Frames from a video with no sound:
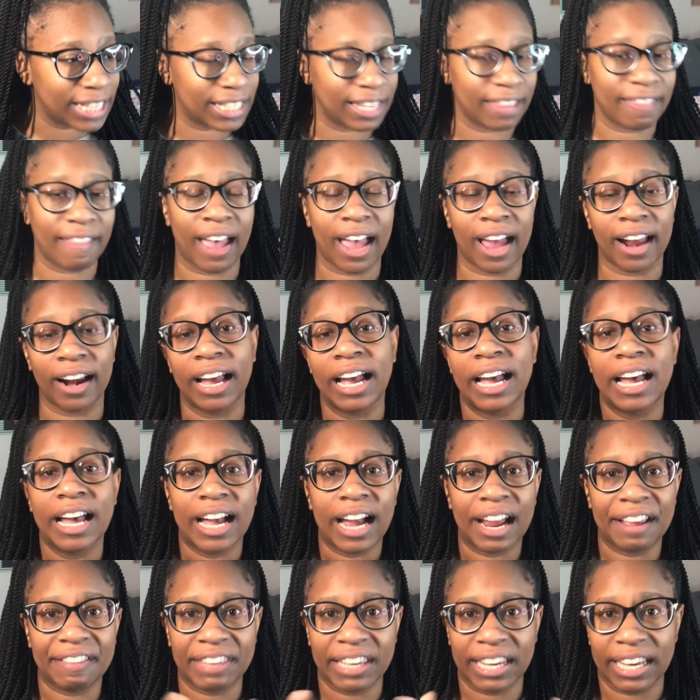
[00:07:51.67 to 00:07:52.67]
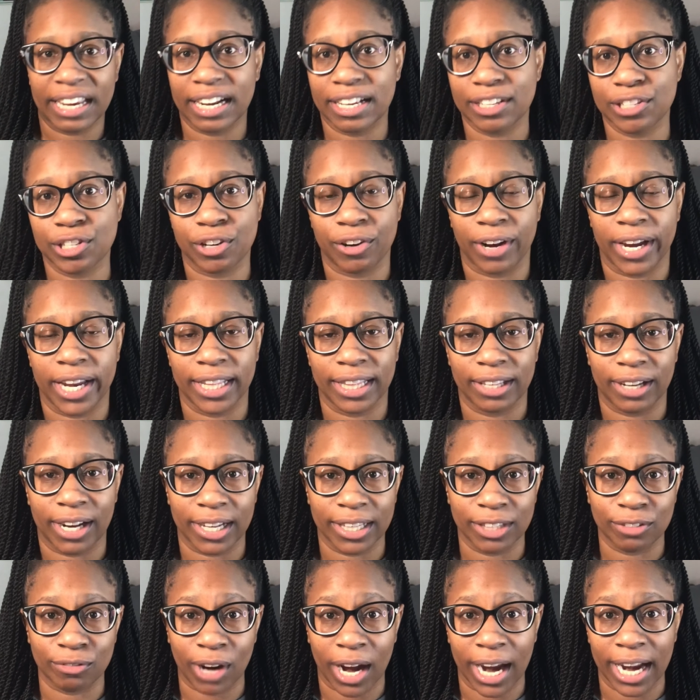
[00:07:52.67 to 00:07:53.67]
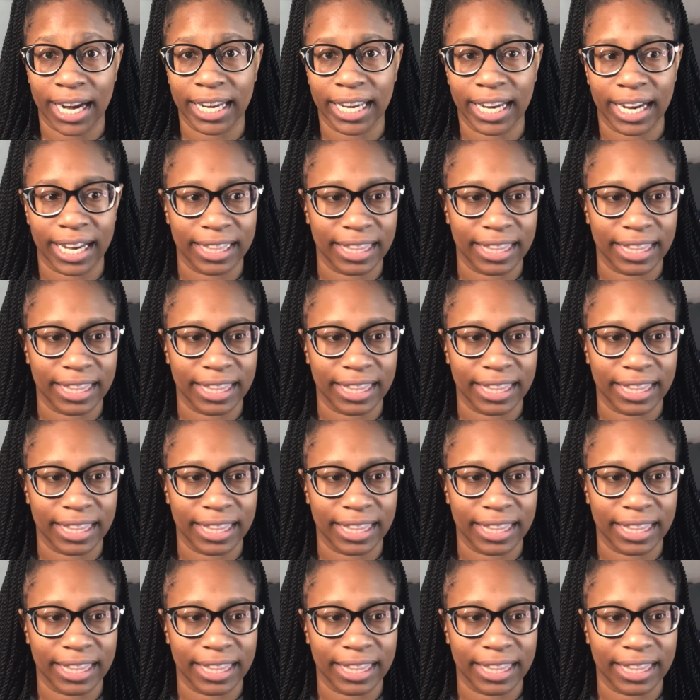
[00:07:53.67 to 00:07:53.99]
and that I think it has great writing.